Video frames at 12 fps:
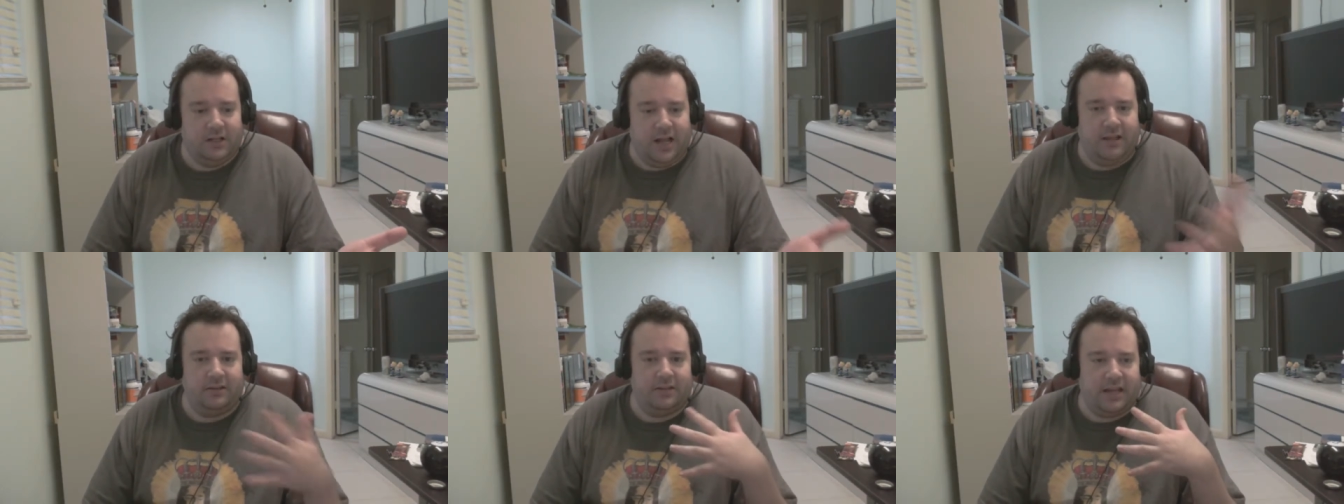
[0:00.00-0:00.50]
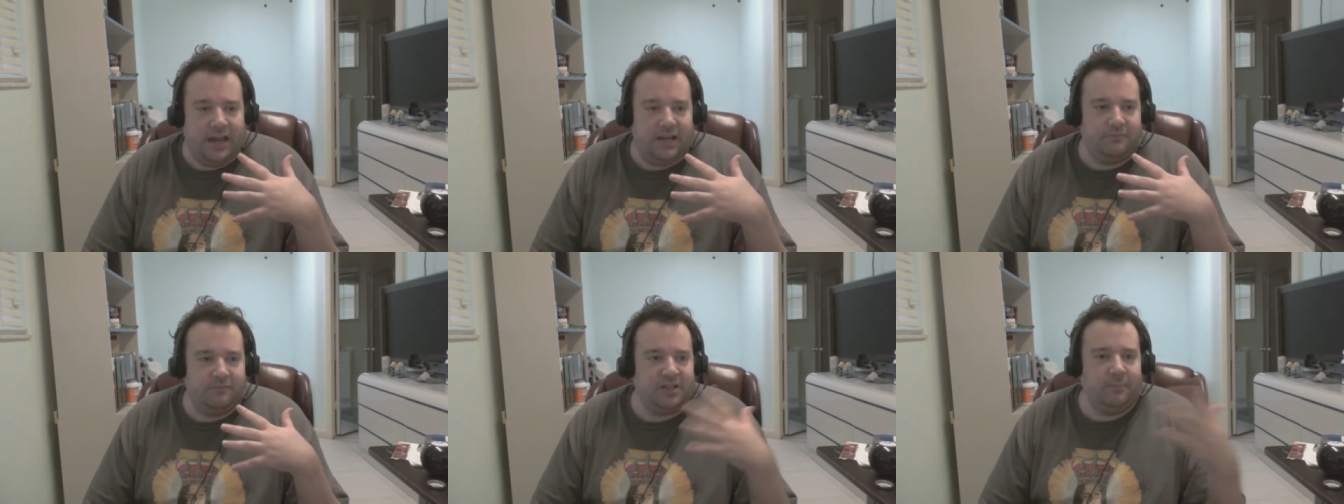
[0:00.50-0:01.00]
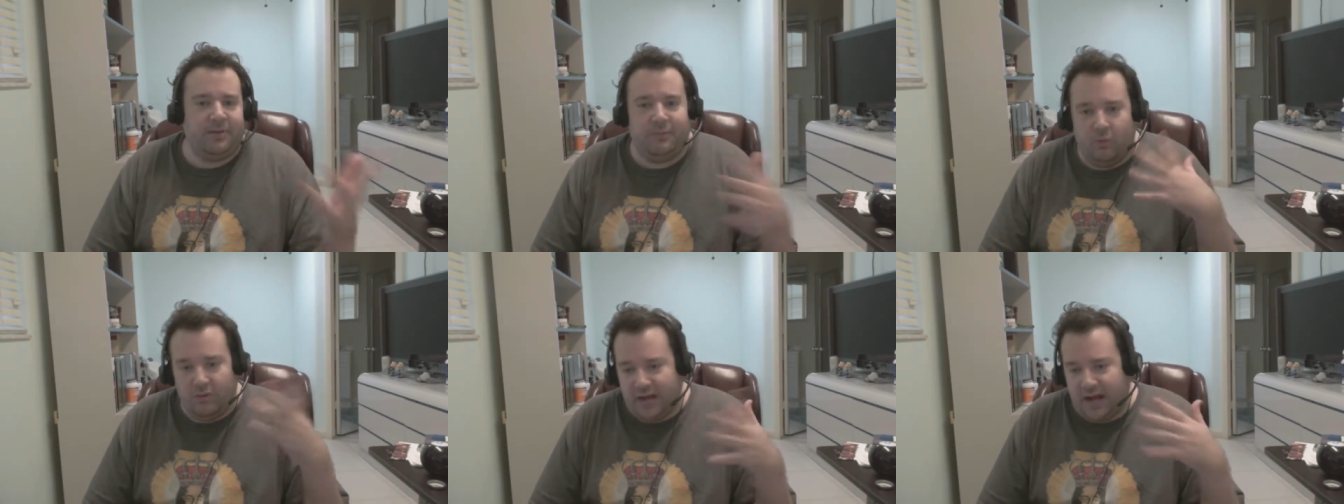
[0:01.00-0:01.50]
and some
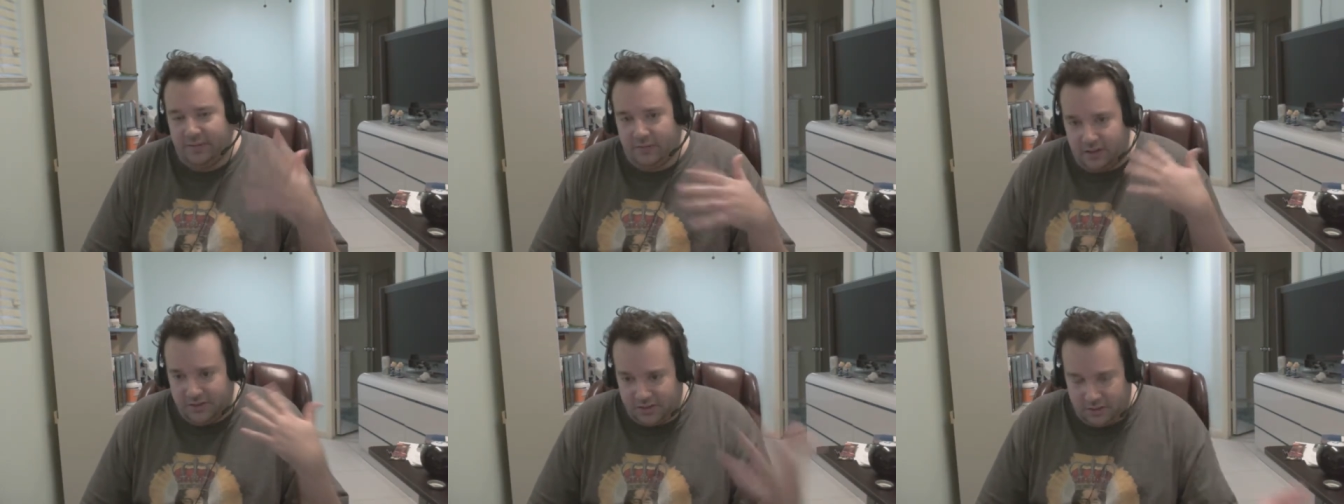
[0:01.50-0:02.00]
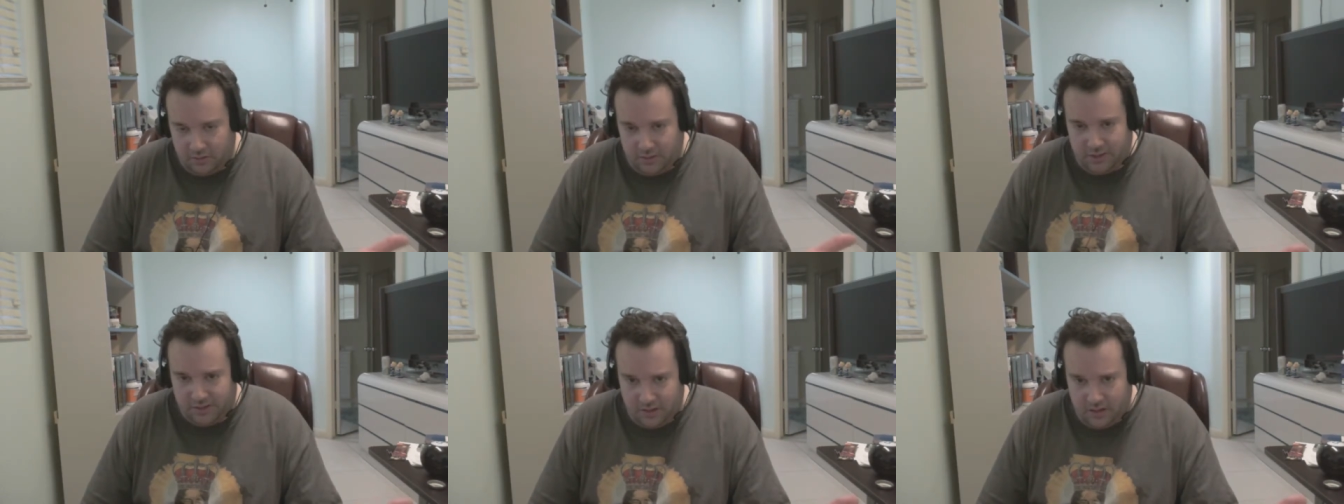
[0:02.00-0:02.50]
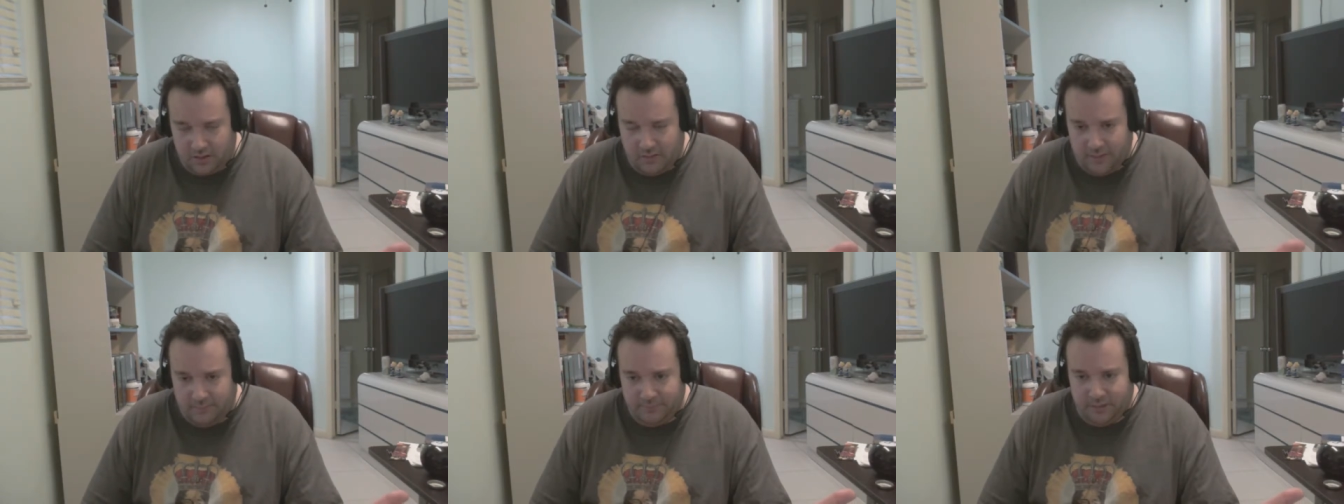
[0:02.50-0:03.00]
people would not even consider this DRM.